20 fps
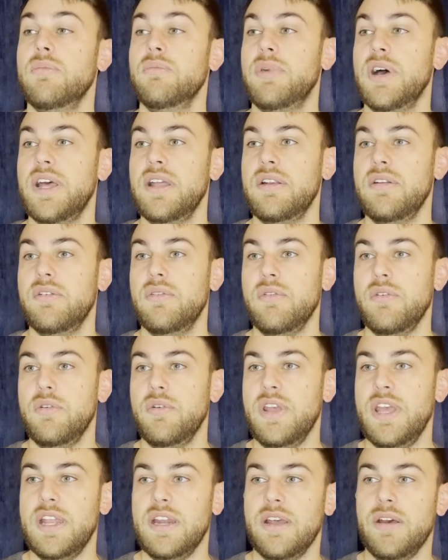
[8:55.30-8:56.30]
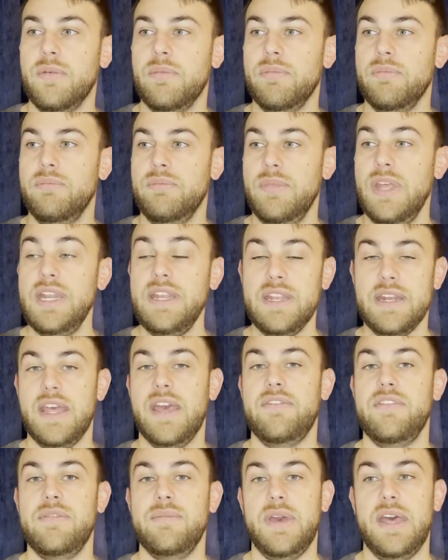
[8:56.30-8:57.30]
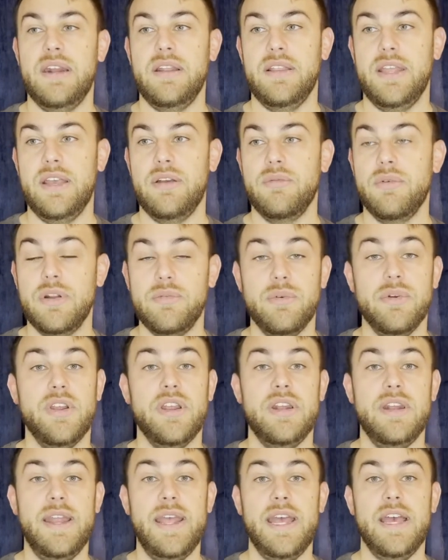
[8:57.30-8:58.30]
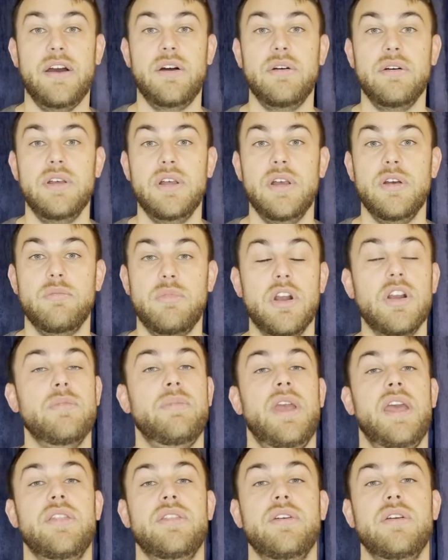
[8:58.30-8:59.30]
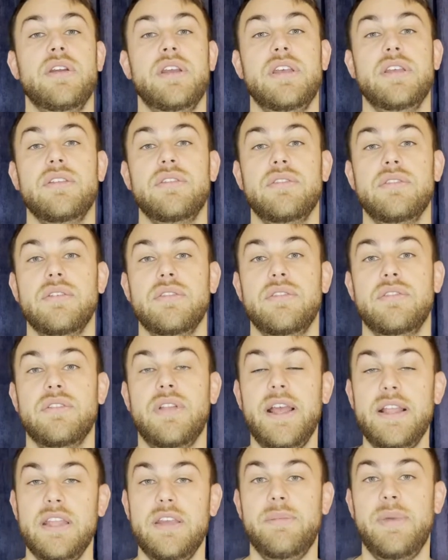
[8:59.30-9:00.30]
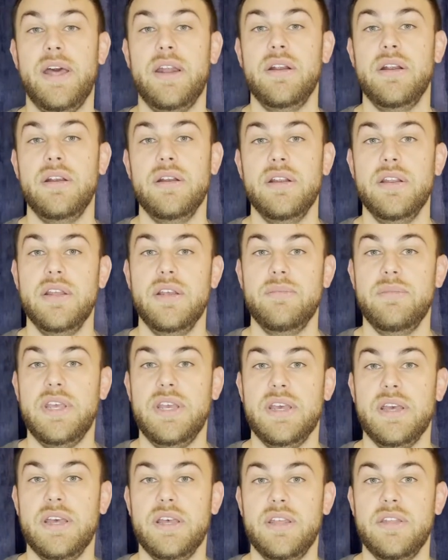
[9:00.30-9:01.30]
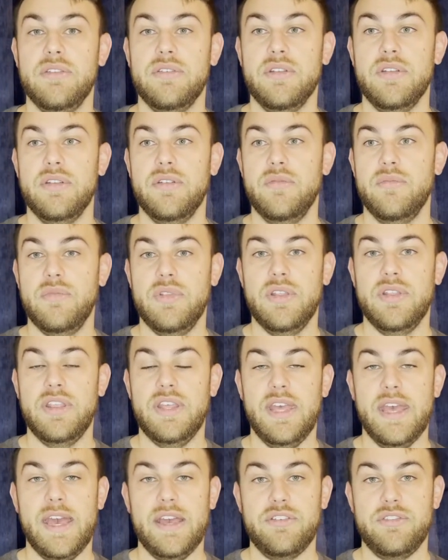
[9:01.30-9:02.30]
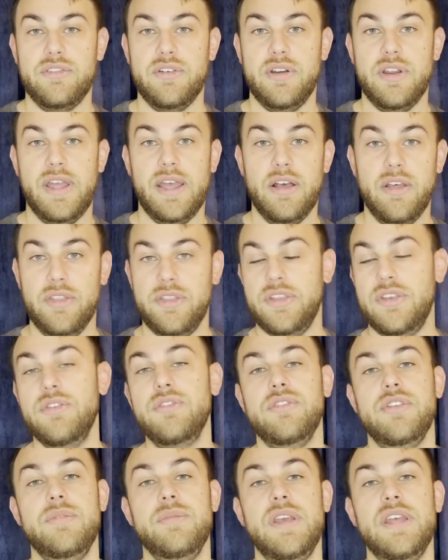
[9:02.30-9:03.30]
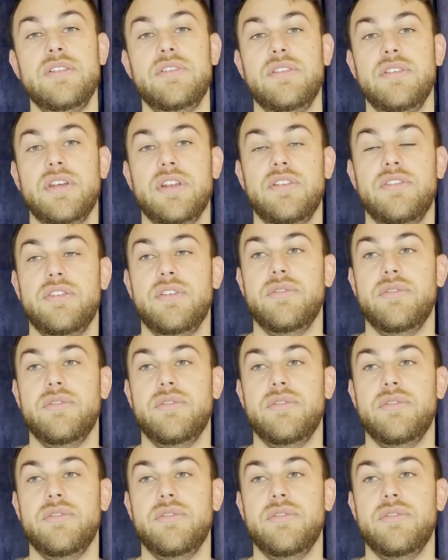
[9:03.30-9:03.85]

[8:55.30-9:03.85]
But in a minion heavy meta like one we're in now, Park Panther is slightly better because the extra health usually means it's going to